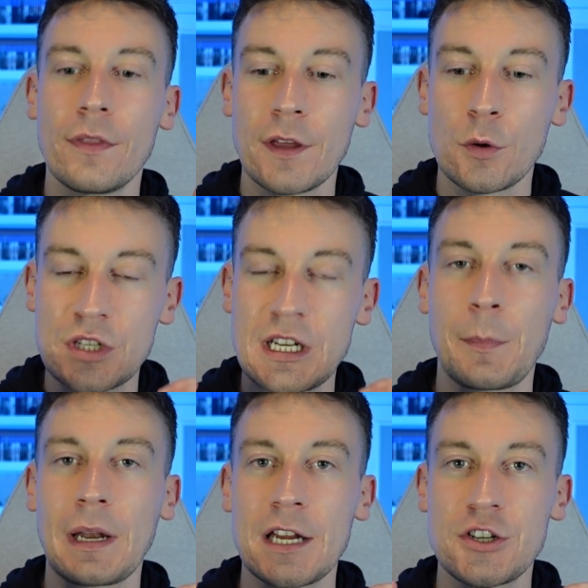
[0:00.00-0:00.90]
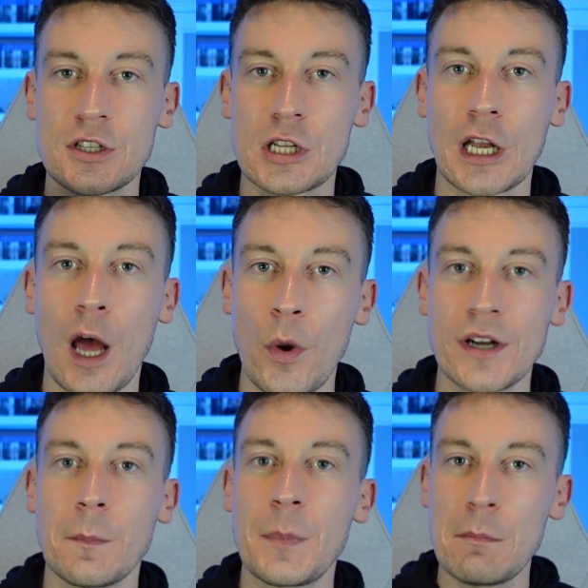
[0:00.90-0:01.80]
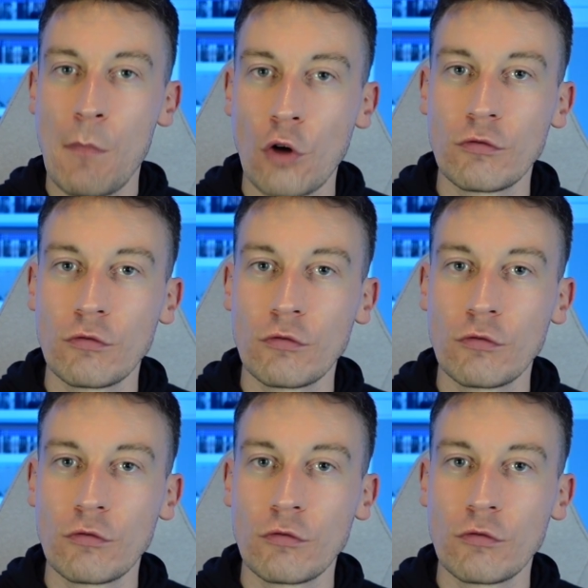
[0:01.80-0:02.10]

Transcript: those stipulations lowered and be more